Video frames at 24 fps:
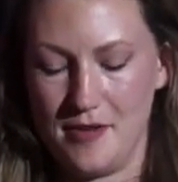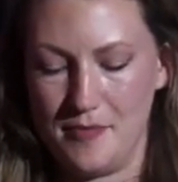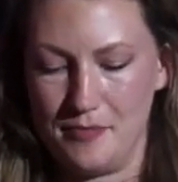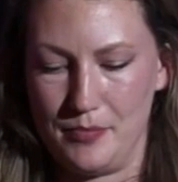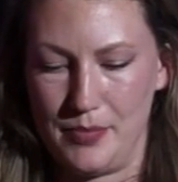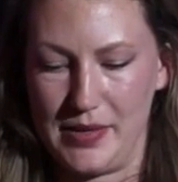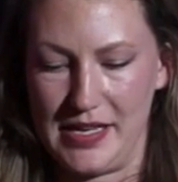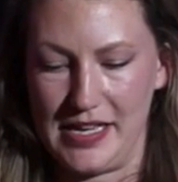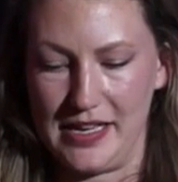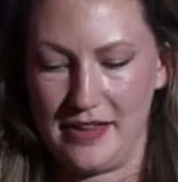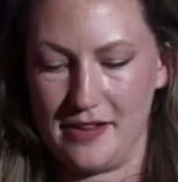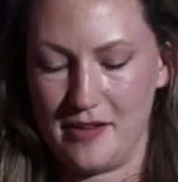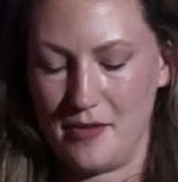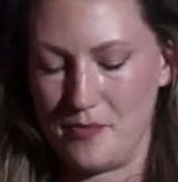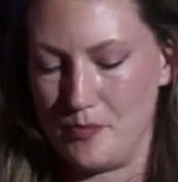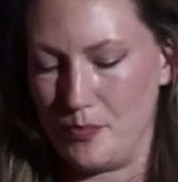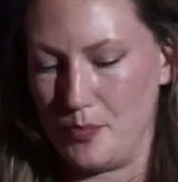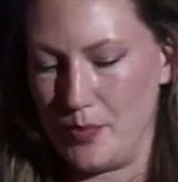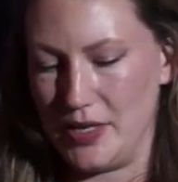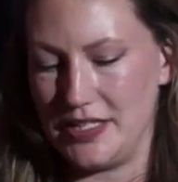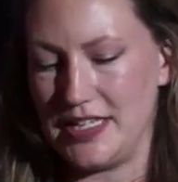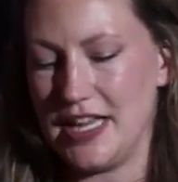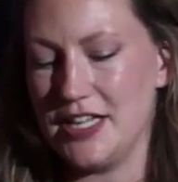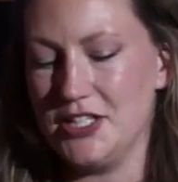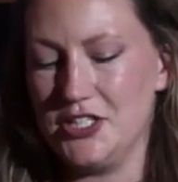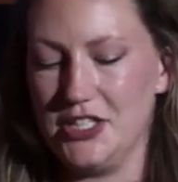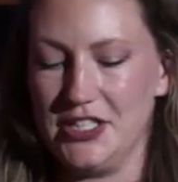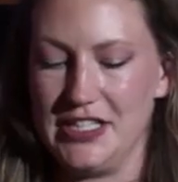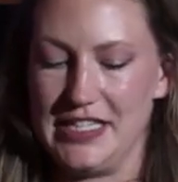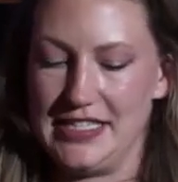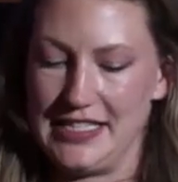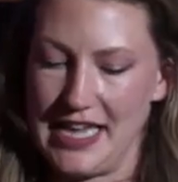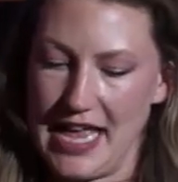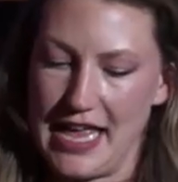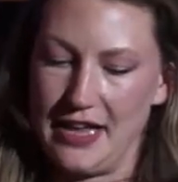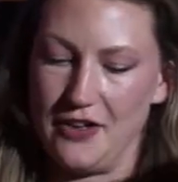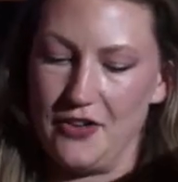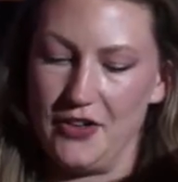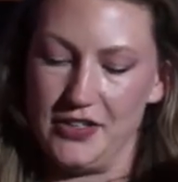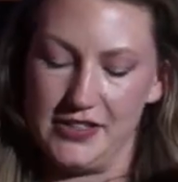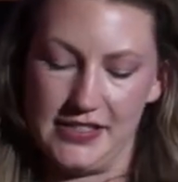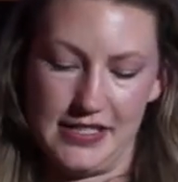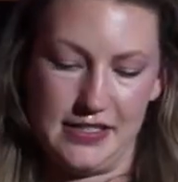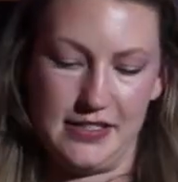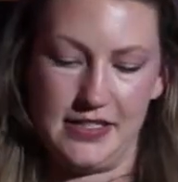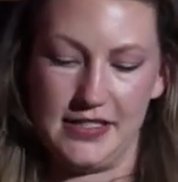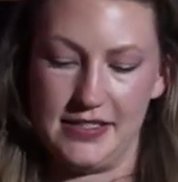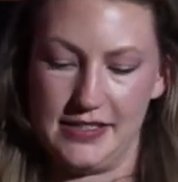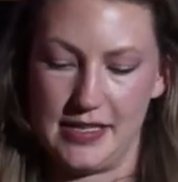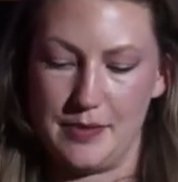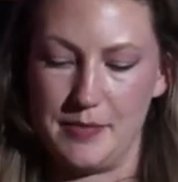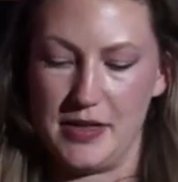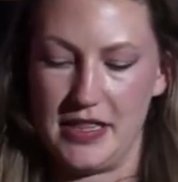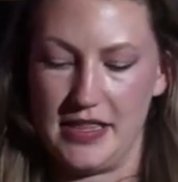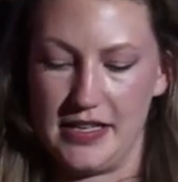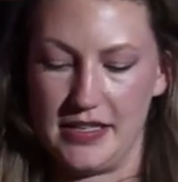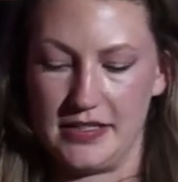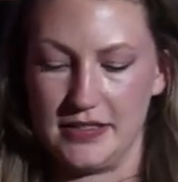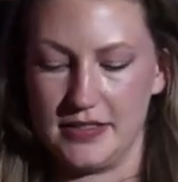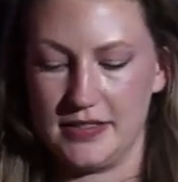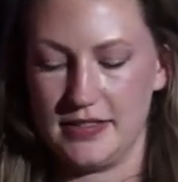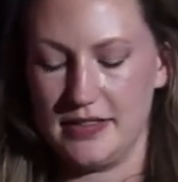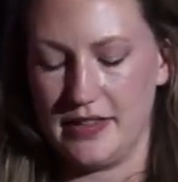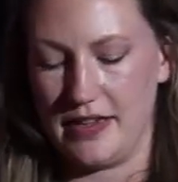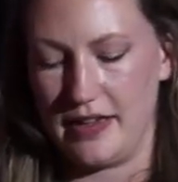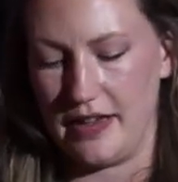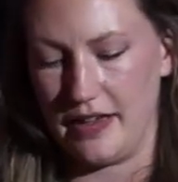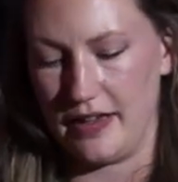be potentially tangled into some of these